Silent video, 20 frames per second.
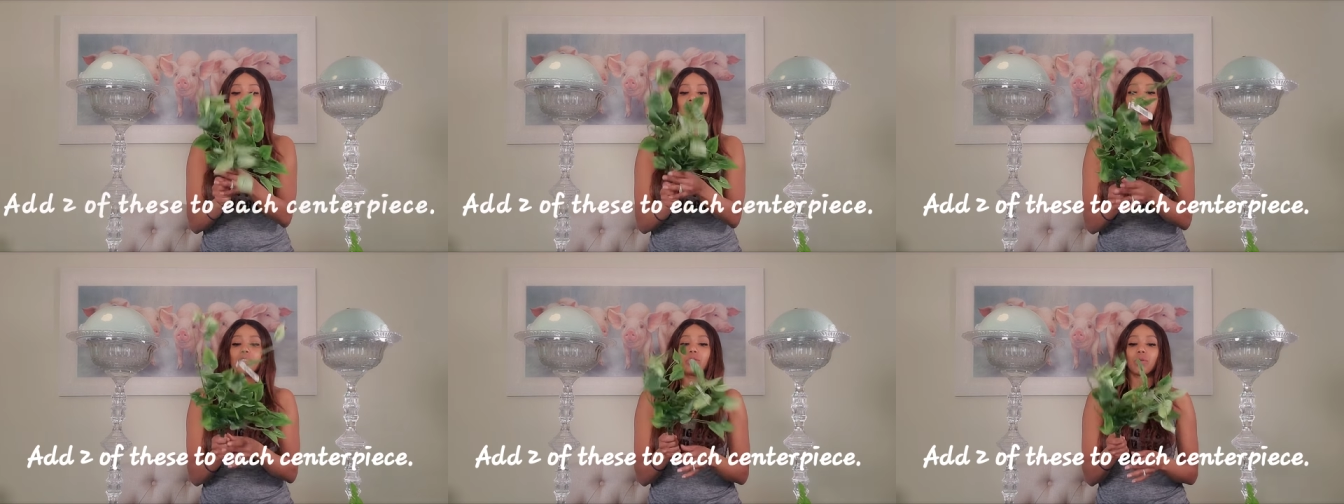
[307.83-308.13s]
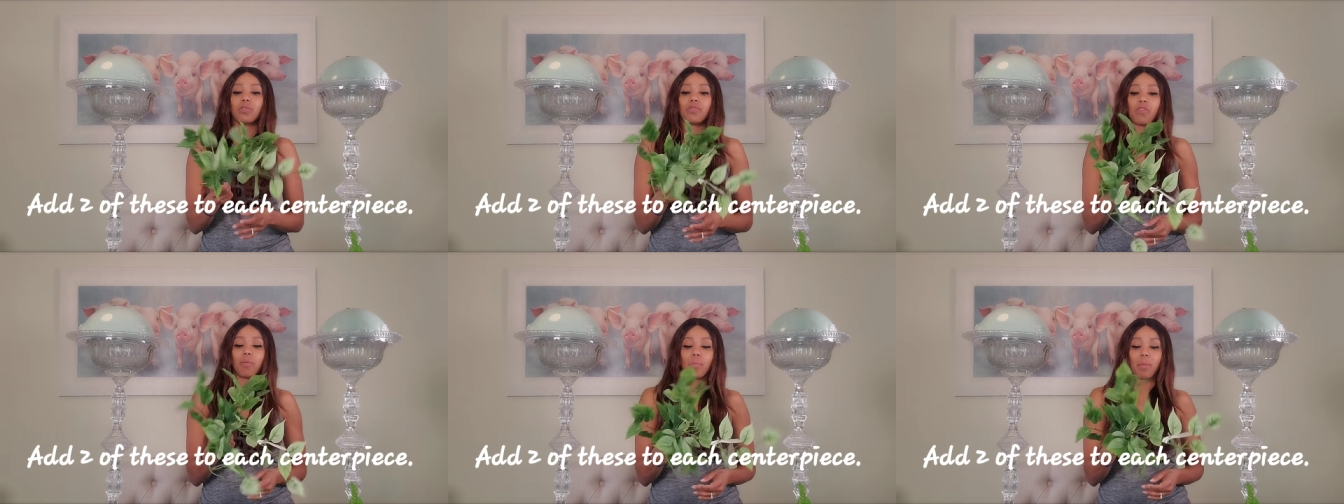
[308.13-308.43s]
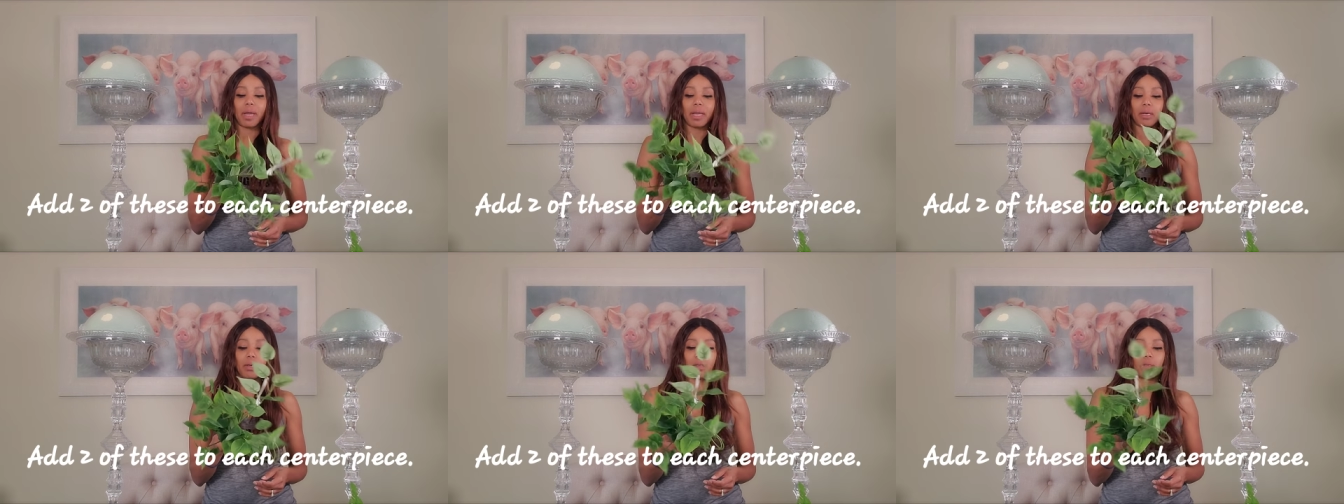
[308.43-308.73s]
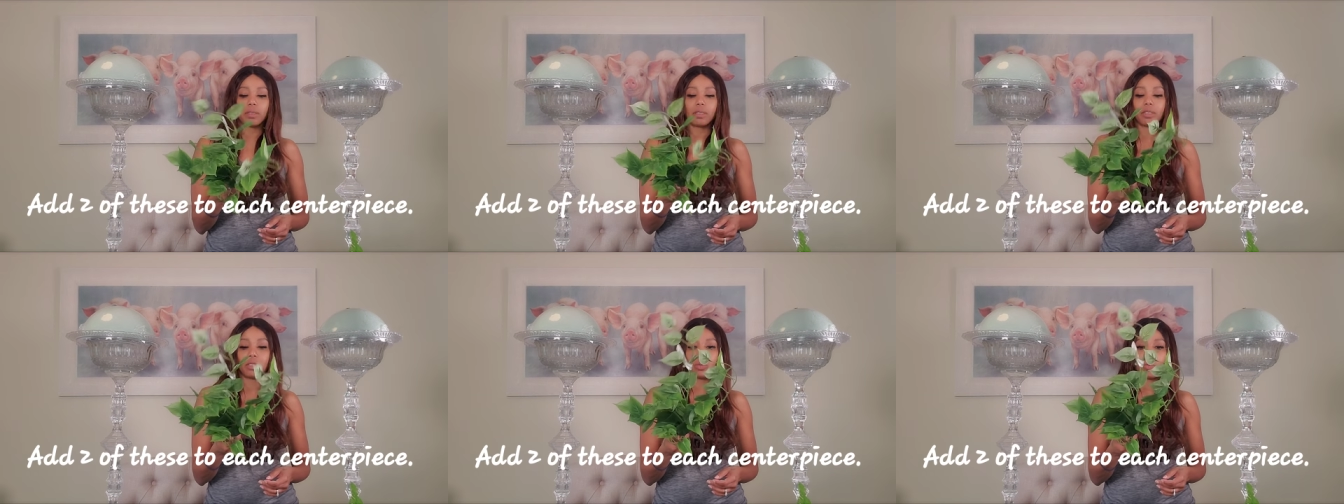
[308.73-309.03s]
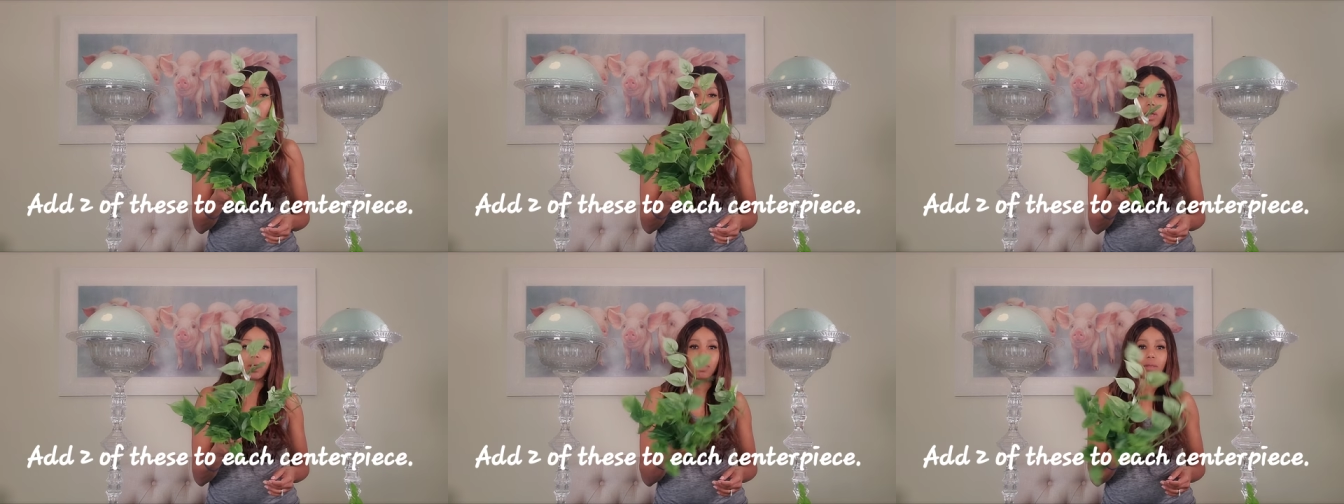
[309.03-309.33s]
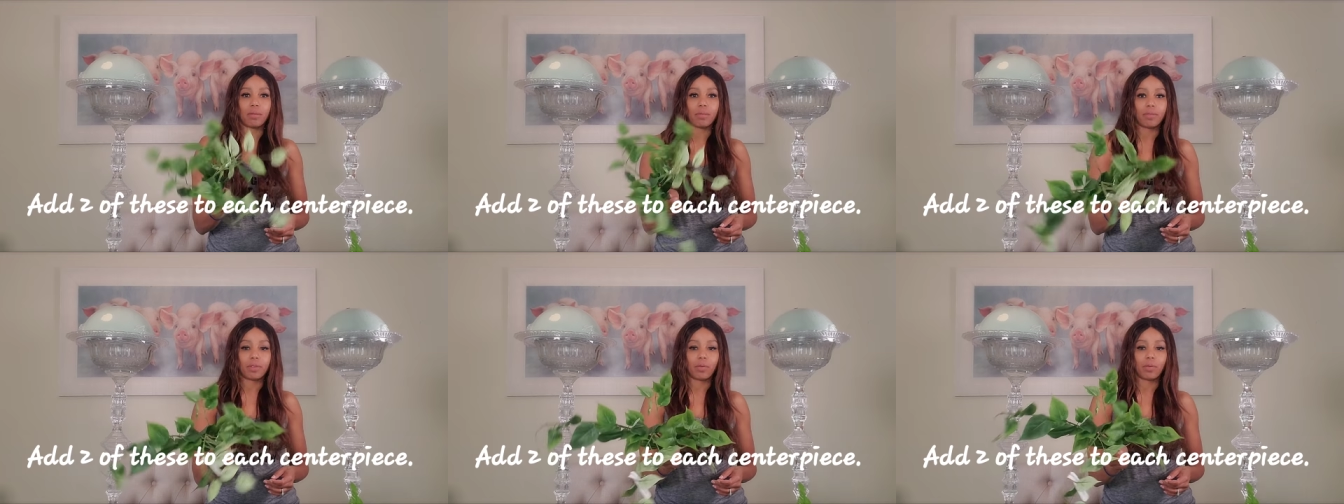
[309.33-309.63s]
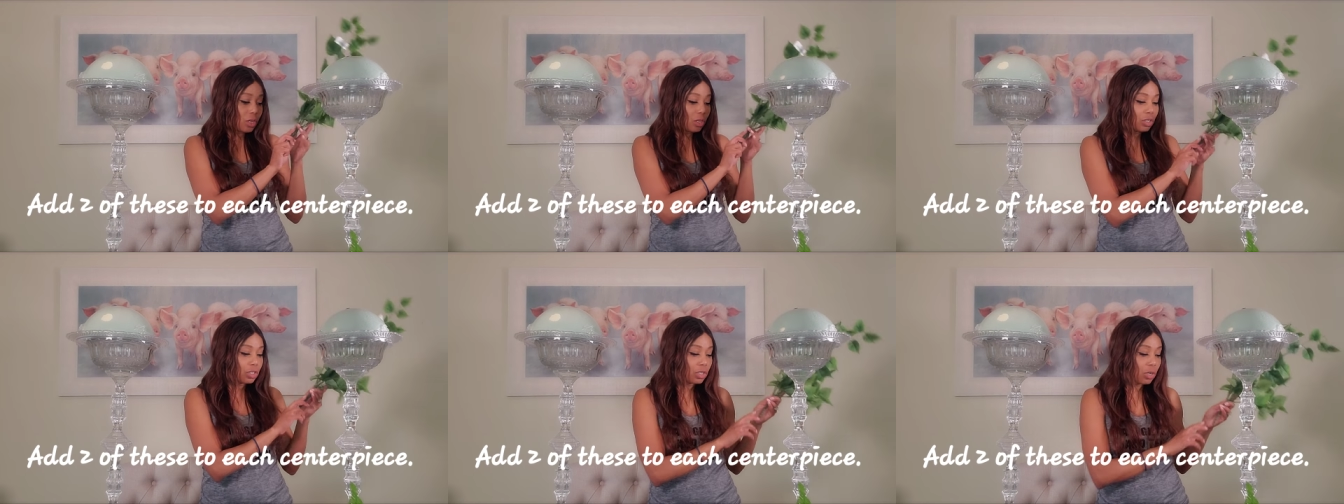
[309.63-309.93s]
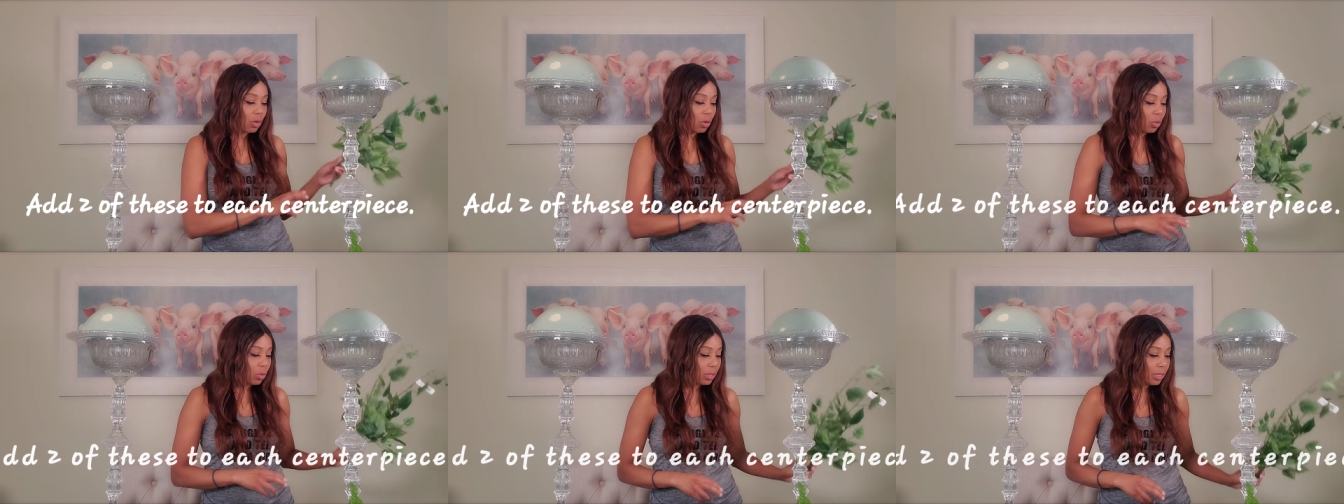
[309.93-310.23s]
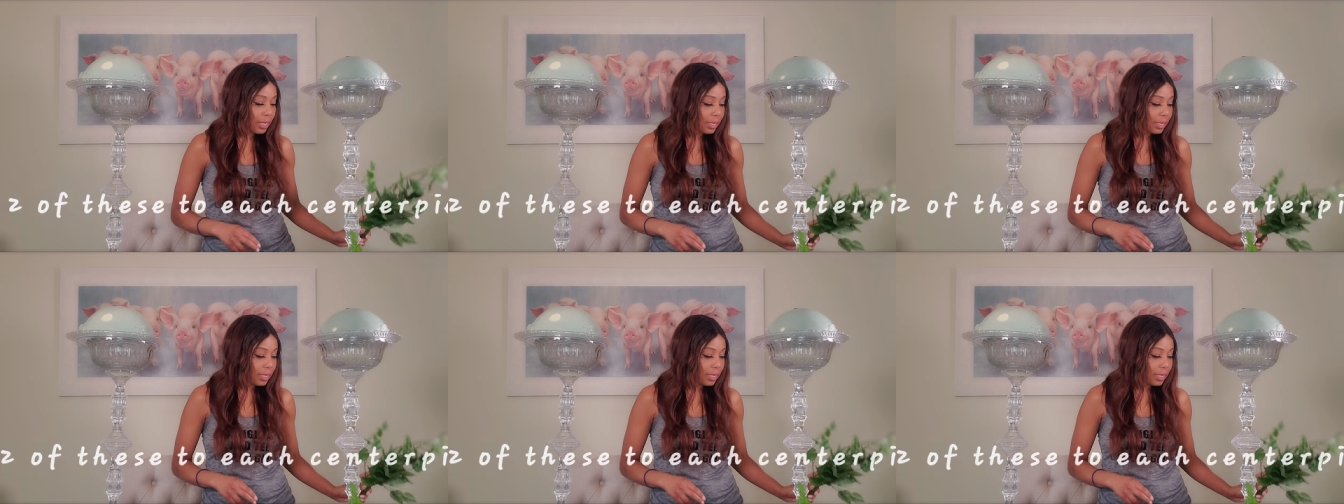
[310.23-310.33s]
these are from Michael as well. So